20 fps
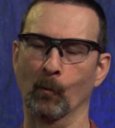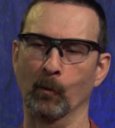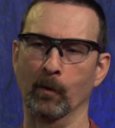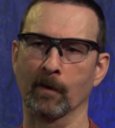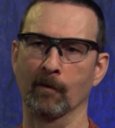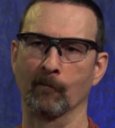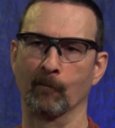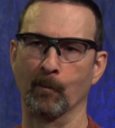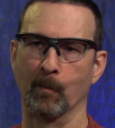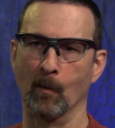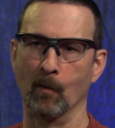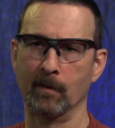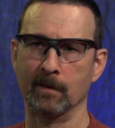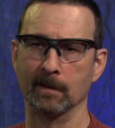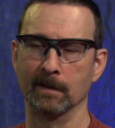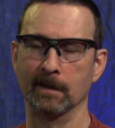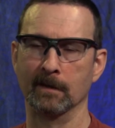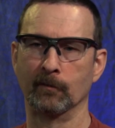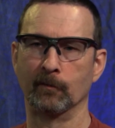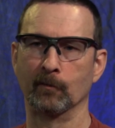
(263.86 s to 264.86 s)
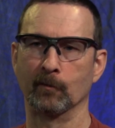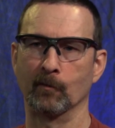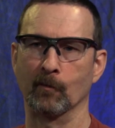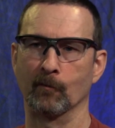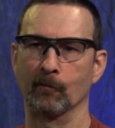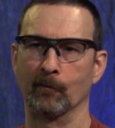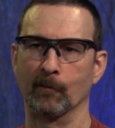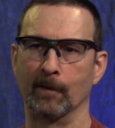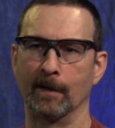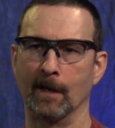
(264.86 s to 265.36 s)
you've broken the
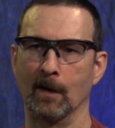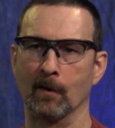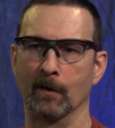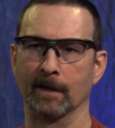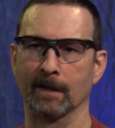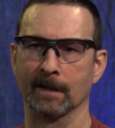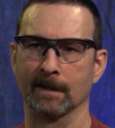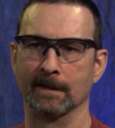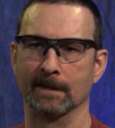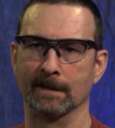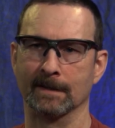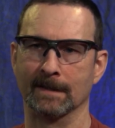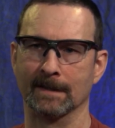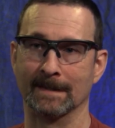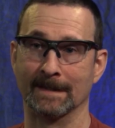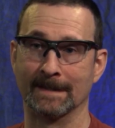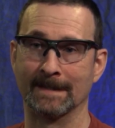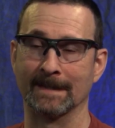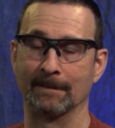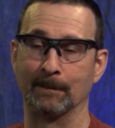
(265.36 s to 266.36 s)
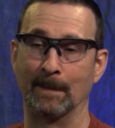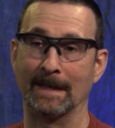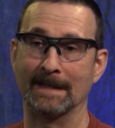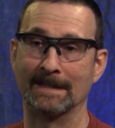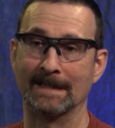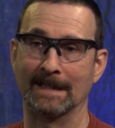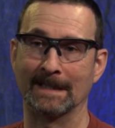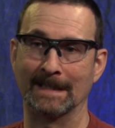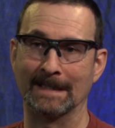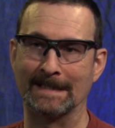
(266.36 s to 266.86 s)
histogram down into
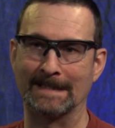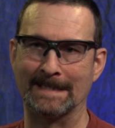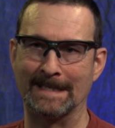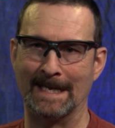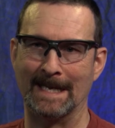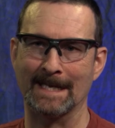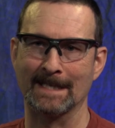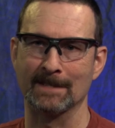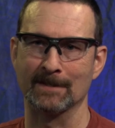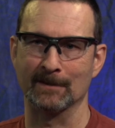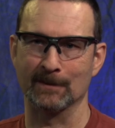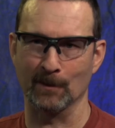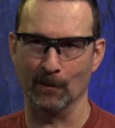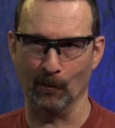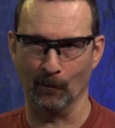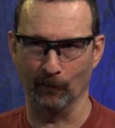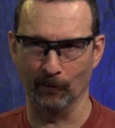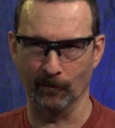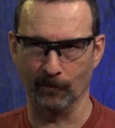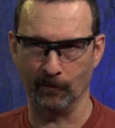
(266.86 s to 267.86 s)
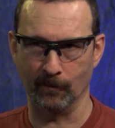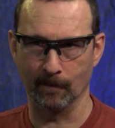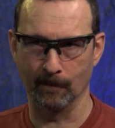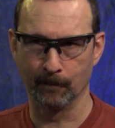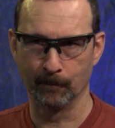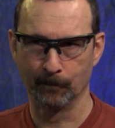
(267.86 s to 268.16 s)
basically 10 zones.